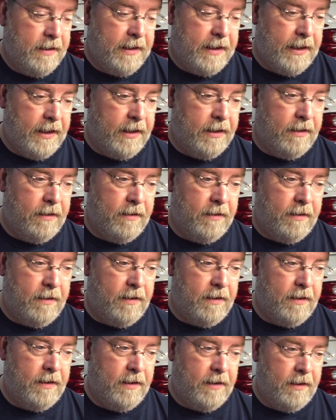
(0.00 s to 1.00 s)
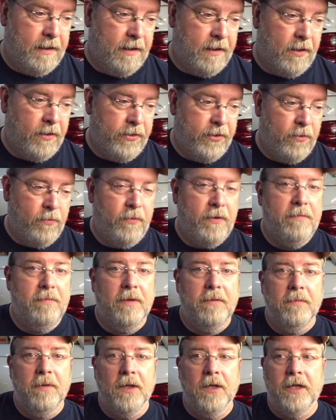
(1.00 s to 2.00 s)
And although we've
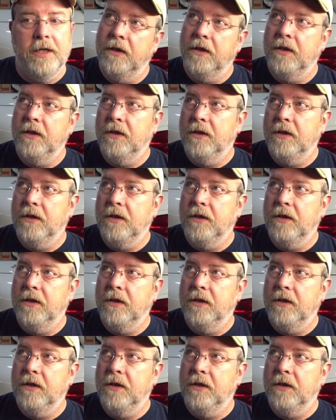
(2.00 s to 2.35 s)
been married,